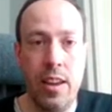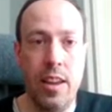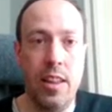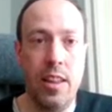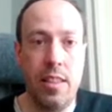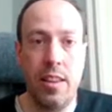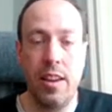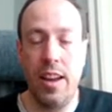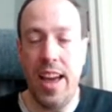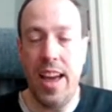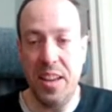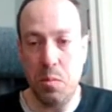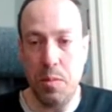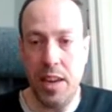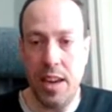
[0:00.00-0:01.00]
it
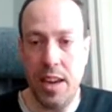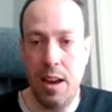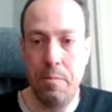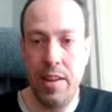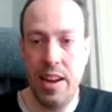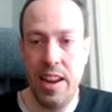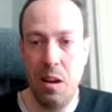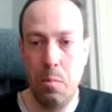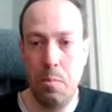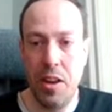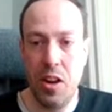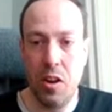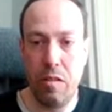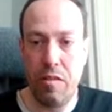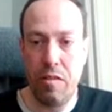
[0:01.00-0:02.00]
has become a little
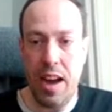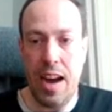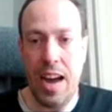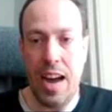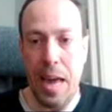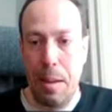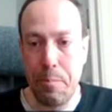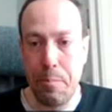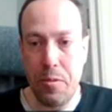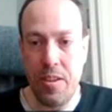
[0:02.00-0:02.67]
bit of a hype,